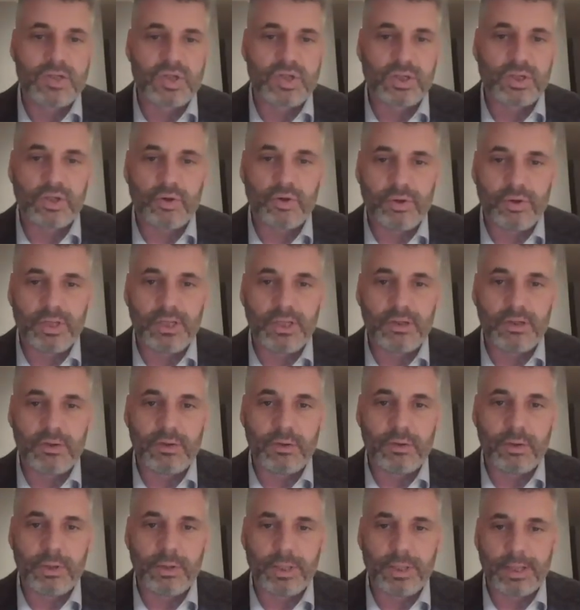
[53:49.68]

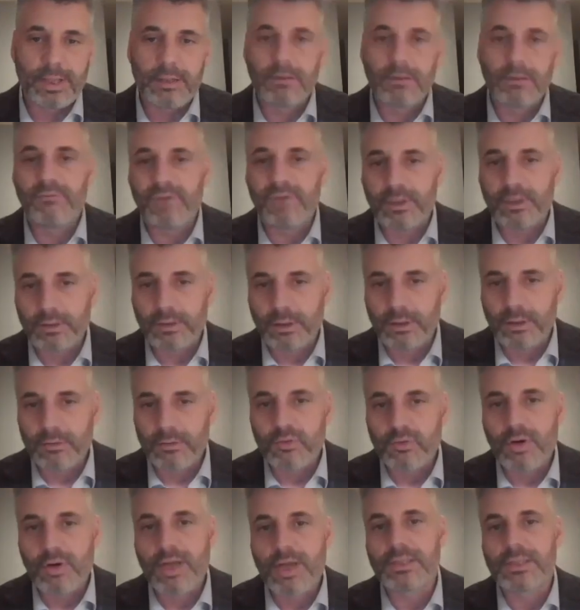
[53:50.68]
security and all of that, of the
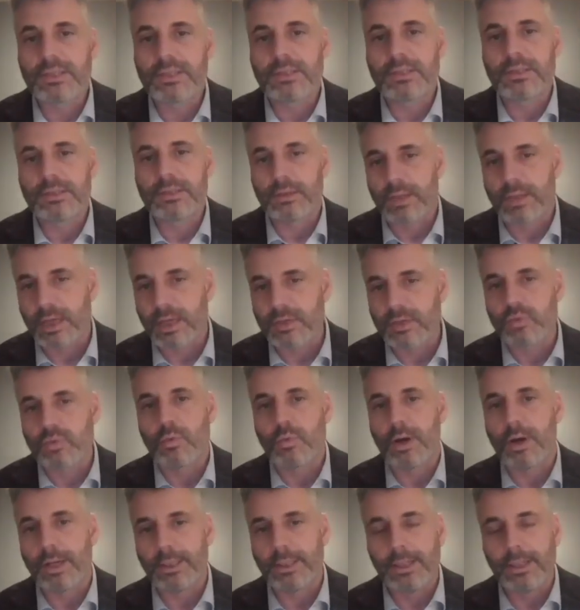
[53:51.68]
fentanyl crisis. So
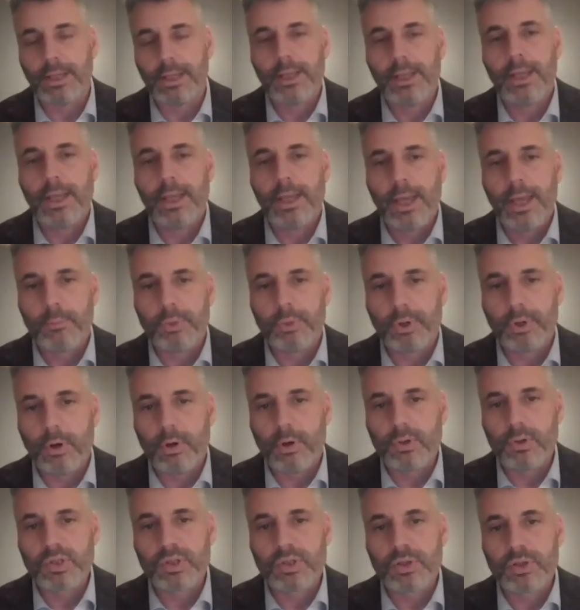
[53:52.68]
that's one.
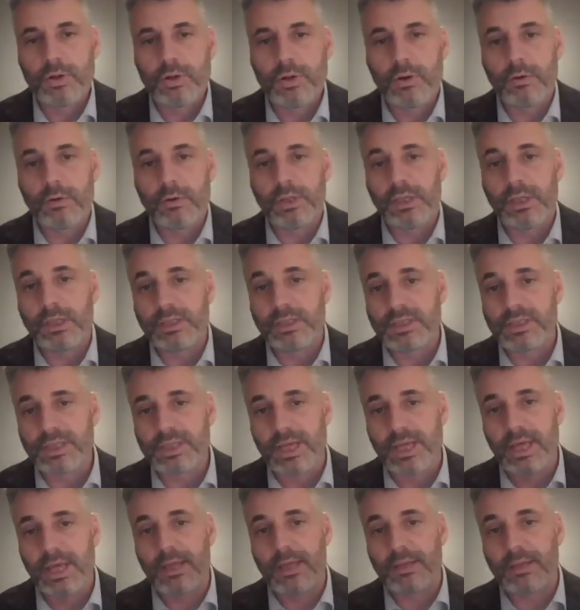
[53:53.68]
But also, he
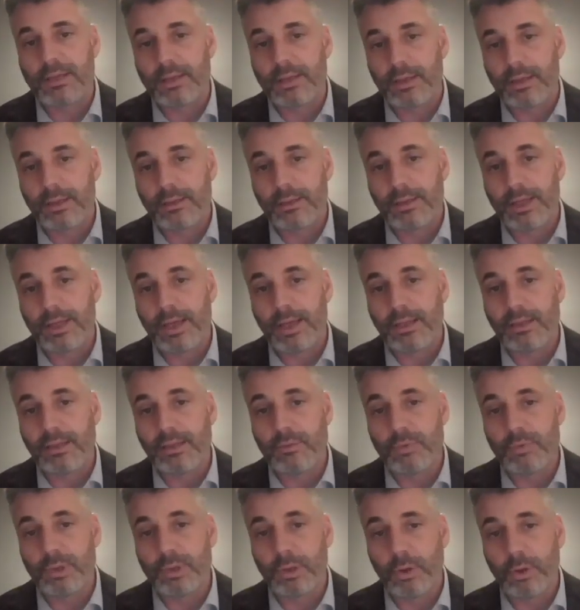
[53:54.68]
said
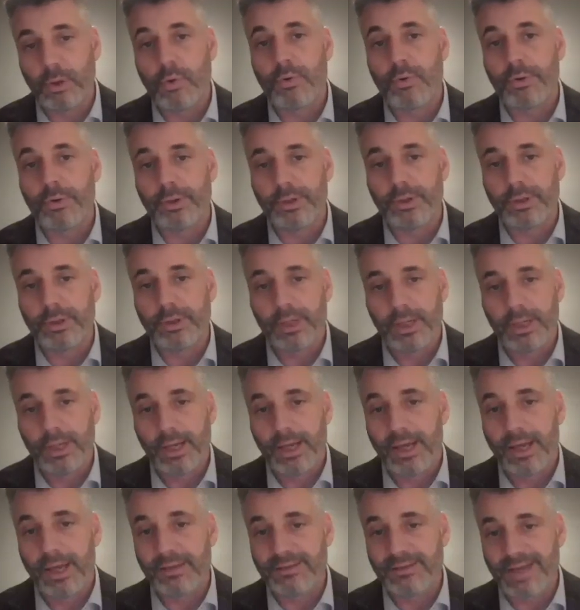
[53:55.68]
that he would lower
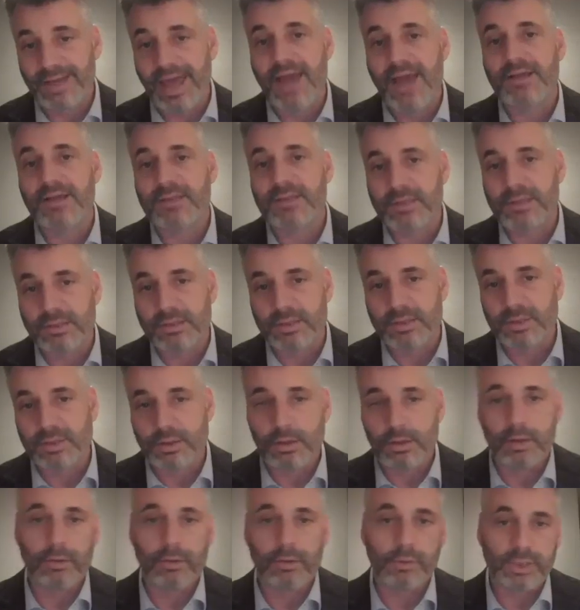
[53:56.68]

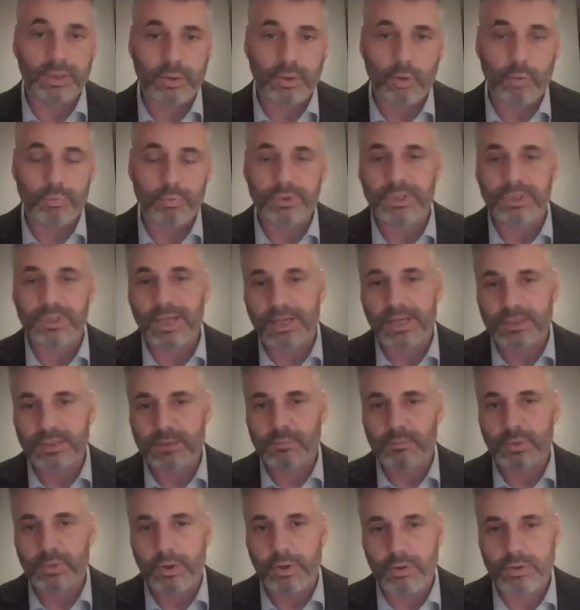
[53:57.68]
taxes, not only corporate
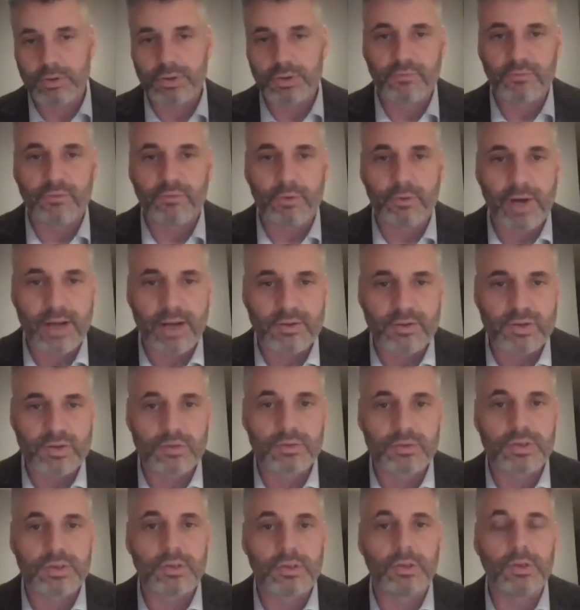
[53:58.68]
taxes, but also for
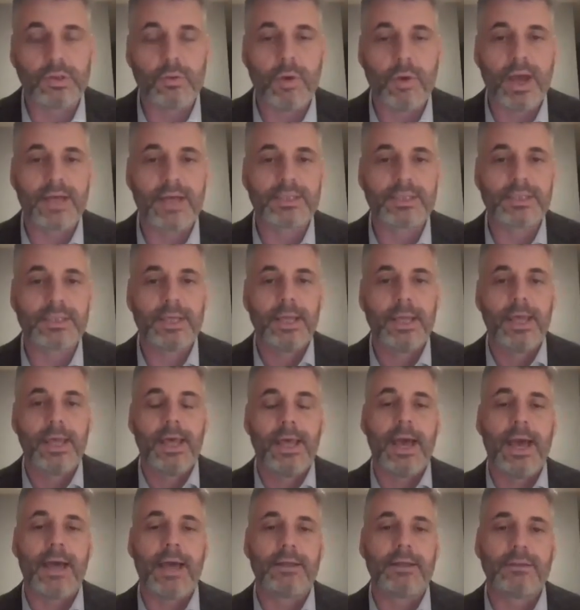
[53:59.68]
households in the U.S.
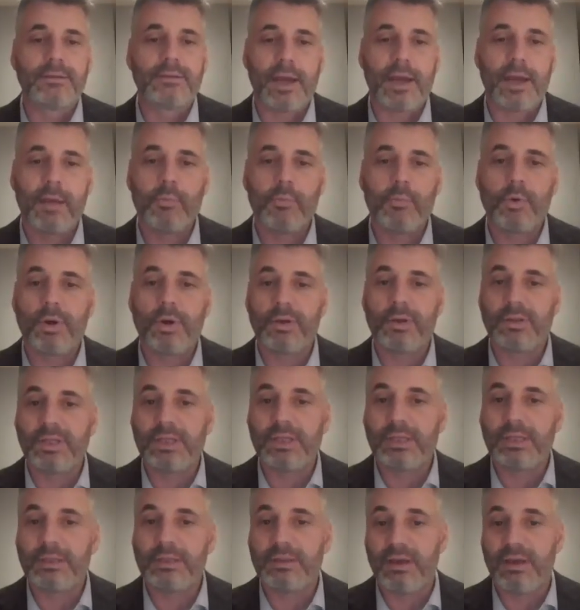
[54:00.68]
at a time where
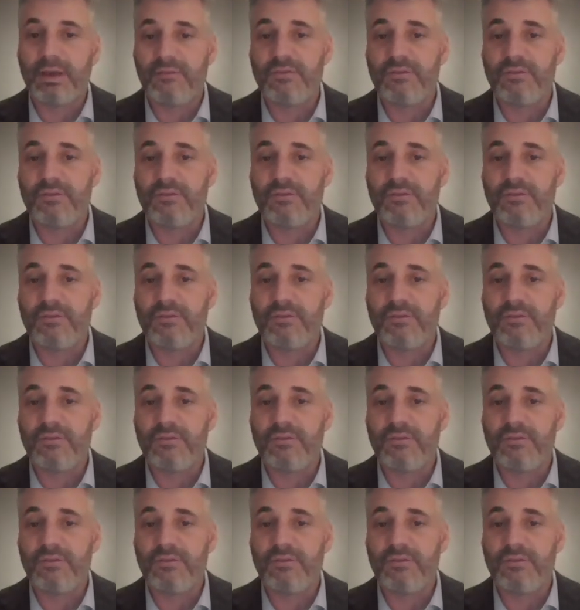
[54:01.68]
the